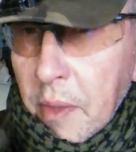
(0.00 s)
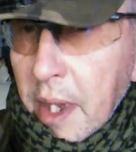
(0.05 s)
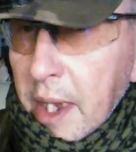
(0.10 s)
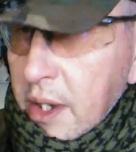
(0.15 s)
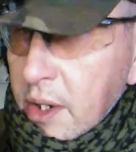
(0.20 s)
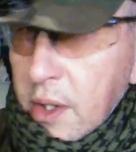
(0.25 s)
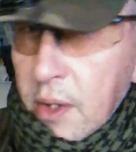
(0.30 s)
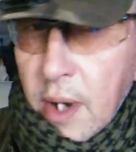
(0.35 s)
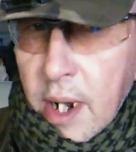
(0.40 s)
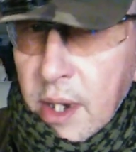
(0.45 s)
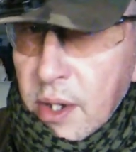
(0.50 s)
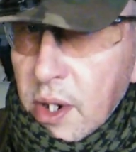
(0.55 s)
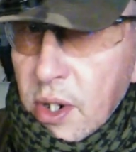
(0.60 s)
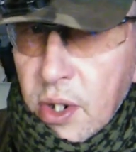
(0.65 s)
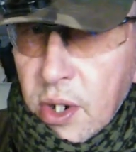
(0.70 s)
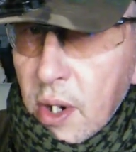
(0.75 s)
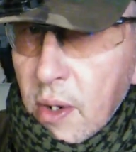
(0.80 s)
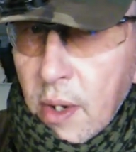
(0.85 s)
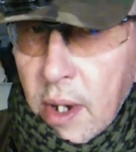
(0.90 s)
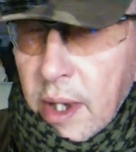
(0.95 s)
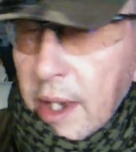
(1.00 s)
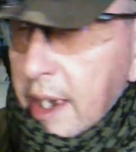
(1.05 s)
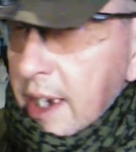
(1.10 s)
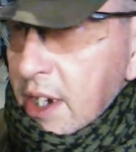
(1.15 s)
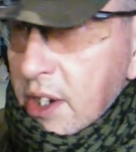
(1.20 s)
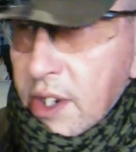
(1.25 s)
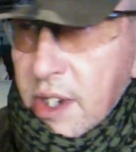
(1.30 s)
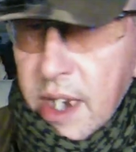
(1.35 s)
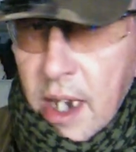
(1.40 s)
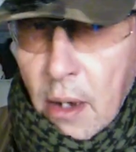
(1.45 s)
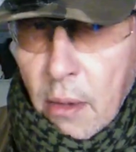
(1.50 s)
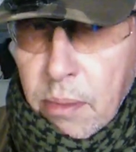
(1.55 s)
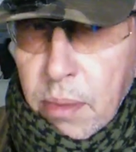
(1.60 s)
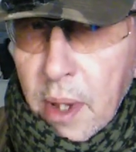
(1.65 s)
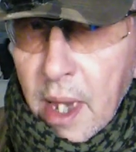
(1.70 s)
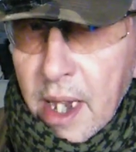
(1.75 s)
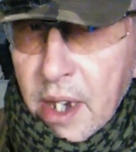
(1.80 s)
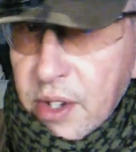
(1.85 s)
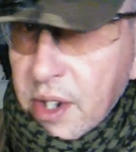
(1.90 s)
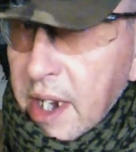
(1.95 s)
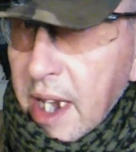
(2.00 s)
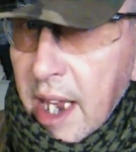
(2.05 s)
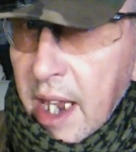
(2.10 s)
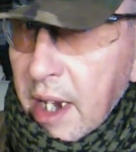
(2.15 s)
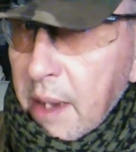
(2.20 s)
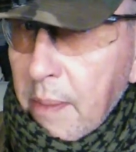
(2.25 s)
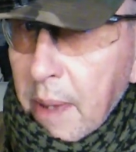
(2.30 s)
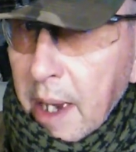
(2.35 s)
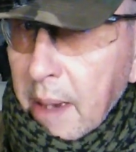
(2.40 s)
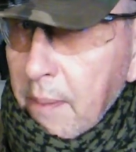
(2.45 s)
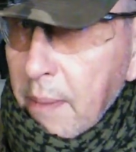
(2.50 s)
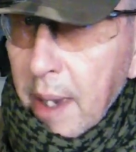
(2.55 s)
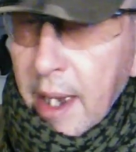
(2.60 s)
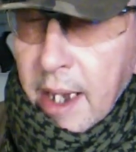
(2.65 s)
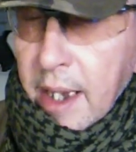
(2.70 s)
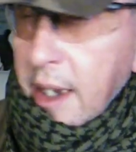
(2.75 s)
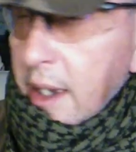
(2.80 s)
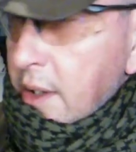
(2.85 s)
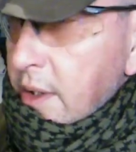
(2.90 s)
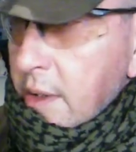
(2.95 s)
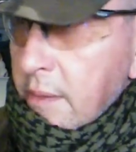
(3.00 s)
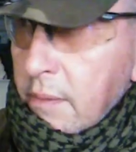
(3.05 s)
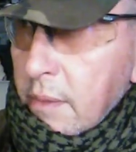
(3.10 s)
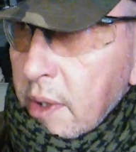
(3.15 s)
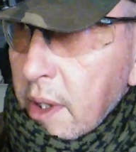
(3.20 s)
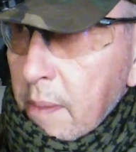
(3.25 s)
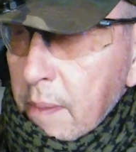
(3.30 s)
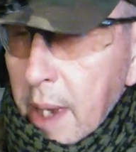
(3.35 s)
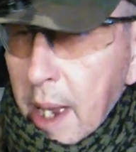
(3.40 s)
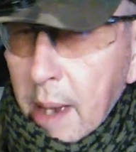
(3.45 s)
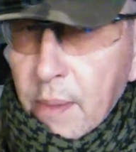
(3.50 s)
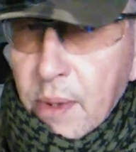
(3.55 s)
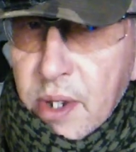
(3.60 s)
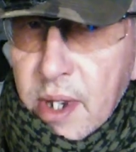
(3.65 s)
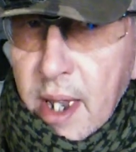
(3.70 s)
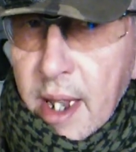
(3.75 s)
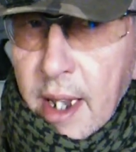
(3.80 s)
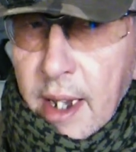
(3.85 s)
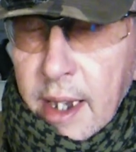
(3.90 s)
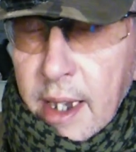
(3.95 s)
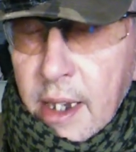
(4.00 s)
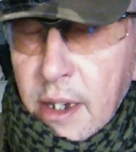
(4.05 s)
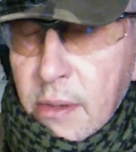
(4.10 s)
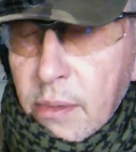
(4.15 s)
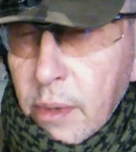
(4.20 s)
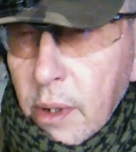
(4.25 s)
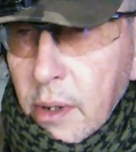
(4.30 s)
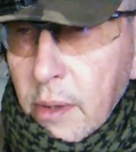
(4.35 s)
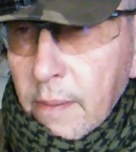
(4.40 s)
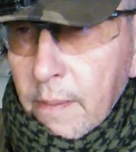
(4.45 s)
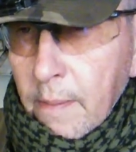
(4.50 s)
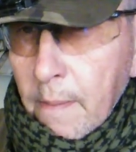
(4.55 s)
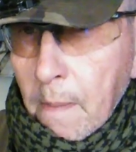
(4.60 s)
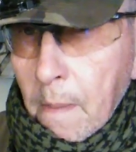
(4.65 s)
it's great to shoot at these steel plates and hear the ping ping and the paper targets, but